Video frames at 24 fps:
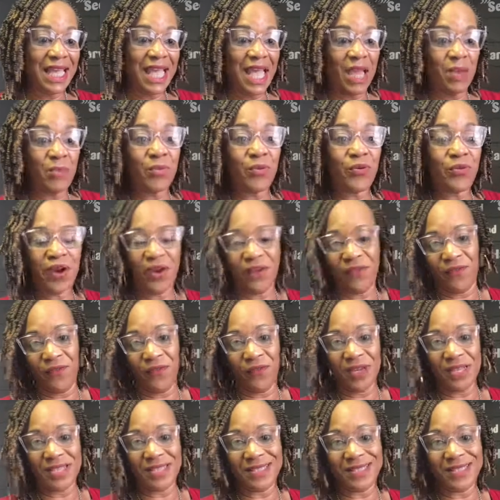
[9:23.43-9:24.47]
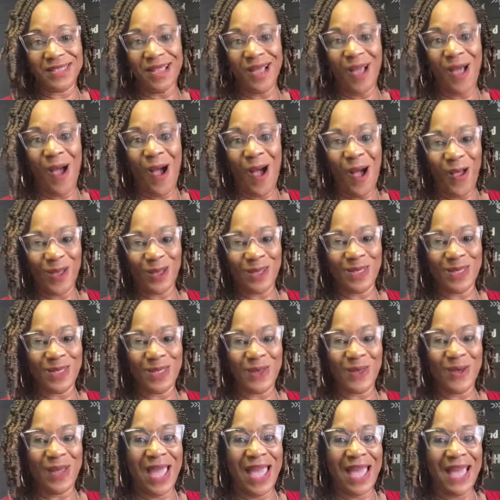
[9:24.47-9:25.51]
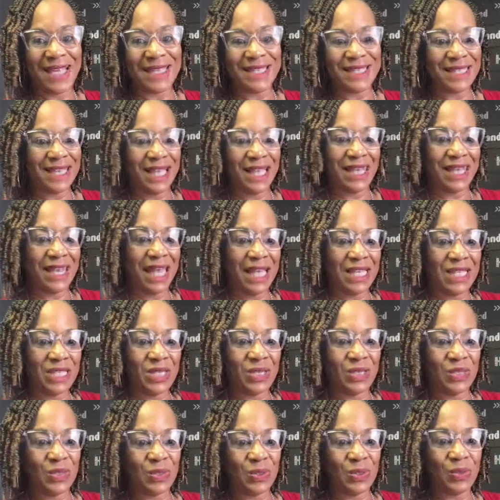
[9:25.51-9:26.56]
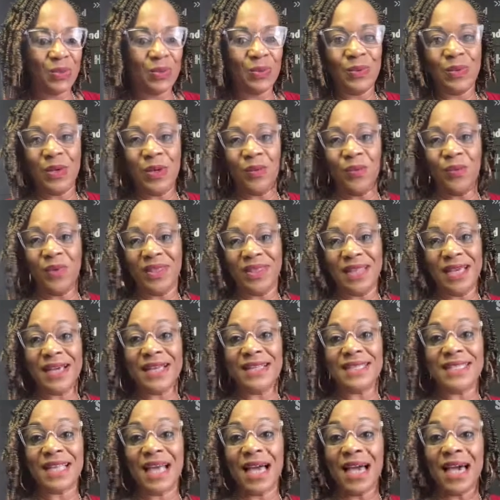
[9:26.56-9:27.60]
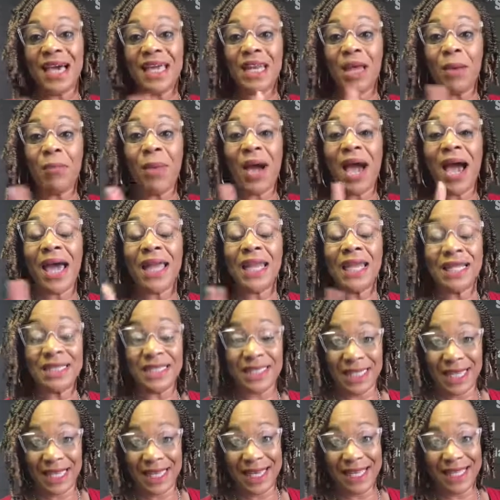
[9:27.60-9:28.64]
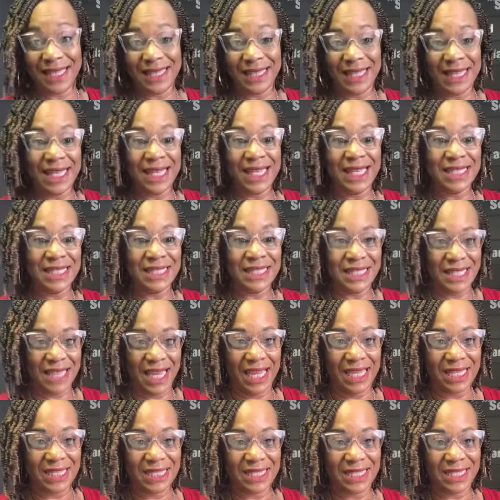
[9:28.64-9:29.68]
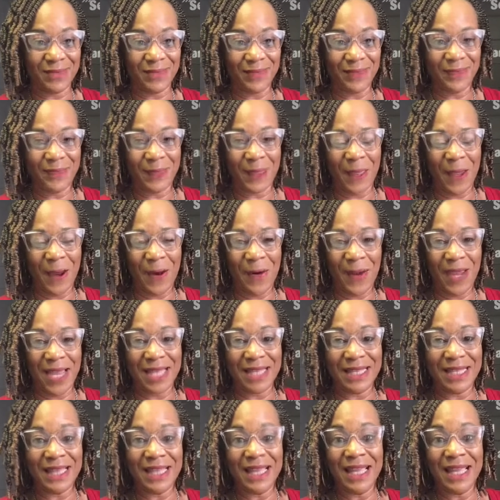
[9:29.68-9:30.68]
and preference also has a lot to do with us unapologetically changing. All right.